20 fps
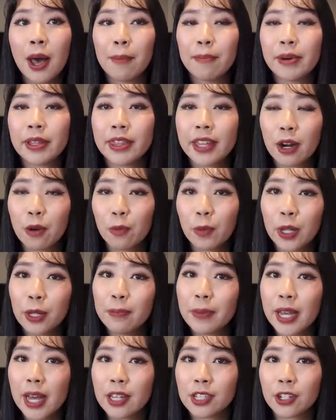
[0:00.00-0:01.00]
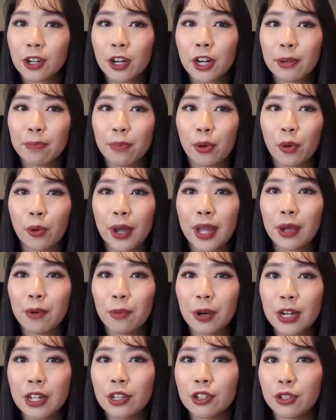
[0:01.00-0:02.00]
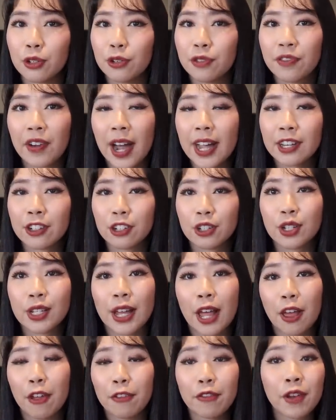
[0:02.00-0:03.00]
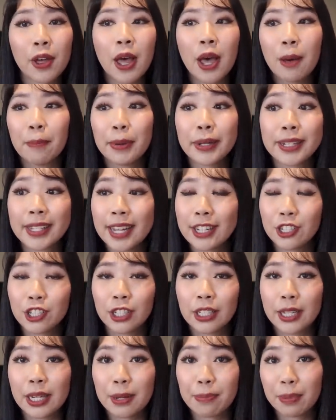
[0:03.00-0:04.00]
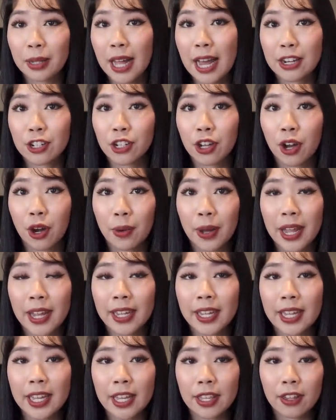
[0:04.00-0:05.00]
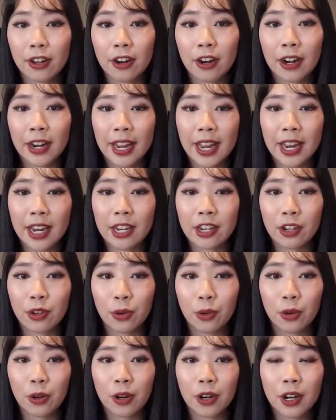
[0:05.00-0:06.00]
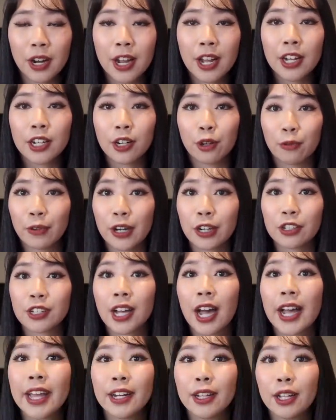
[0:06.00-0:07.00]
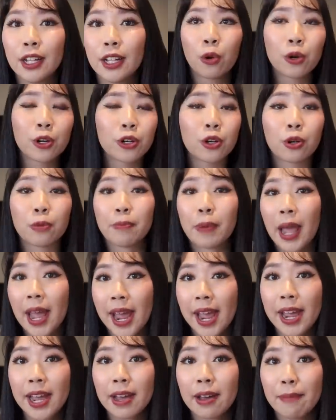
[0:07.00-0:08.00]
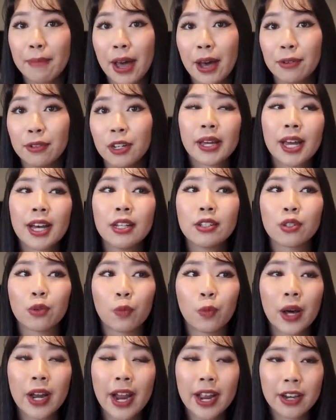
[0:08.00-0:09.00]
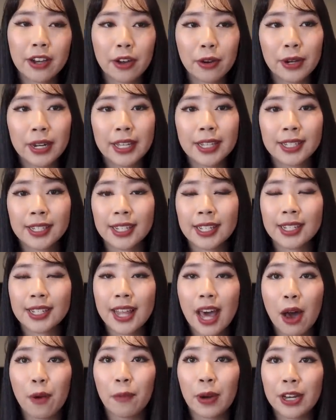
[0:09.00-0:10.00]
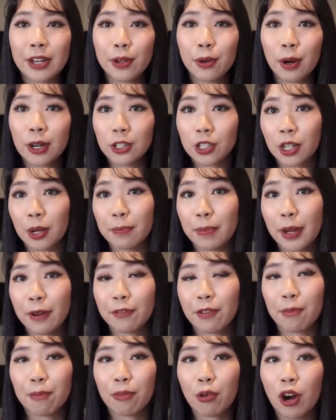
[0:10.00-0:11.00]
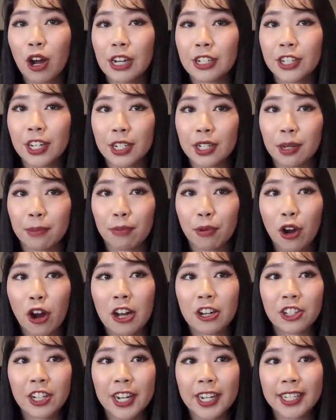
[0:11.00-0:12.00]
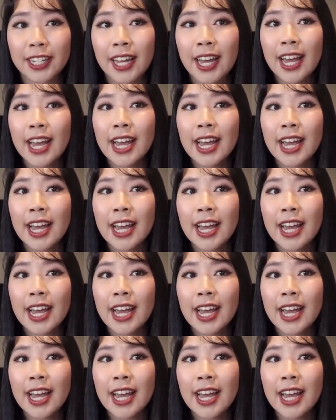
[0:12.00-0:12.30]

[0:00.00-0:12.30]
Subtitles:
but there will be a certain point where you do find yourself potentially plateauing either in your career title or your pay amount. Because what I noticed is that when you are jumping from project to project,